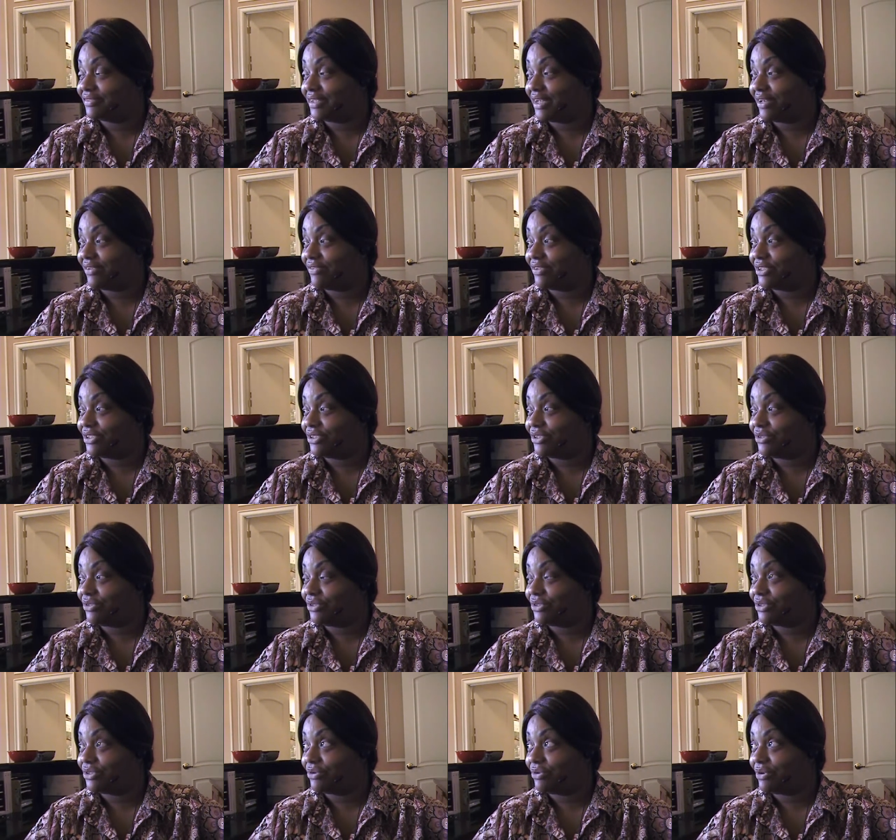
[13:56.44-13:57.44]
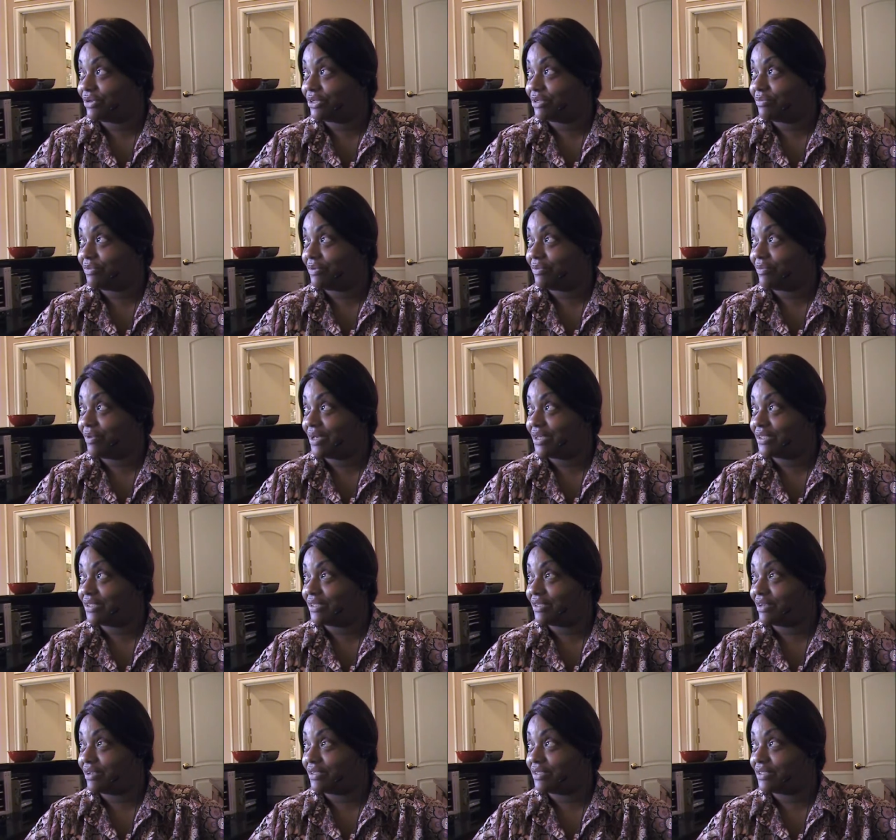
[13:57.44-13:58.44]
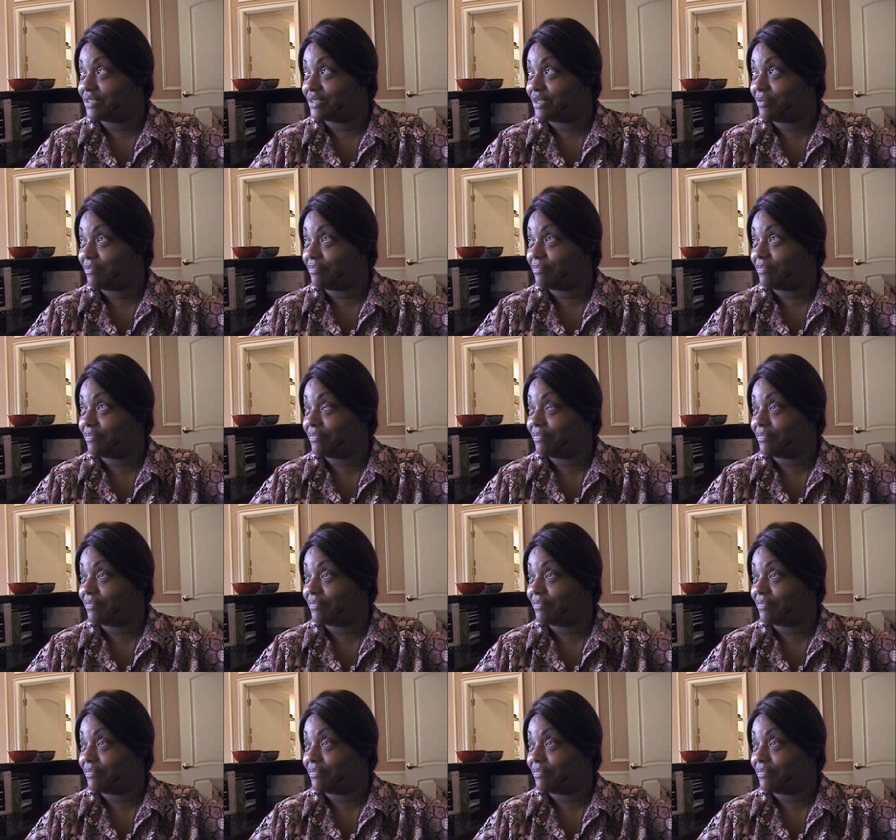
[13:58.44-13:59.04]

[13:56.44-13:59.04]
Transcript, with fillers: Life is too short to be wasted on some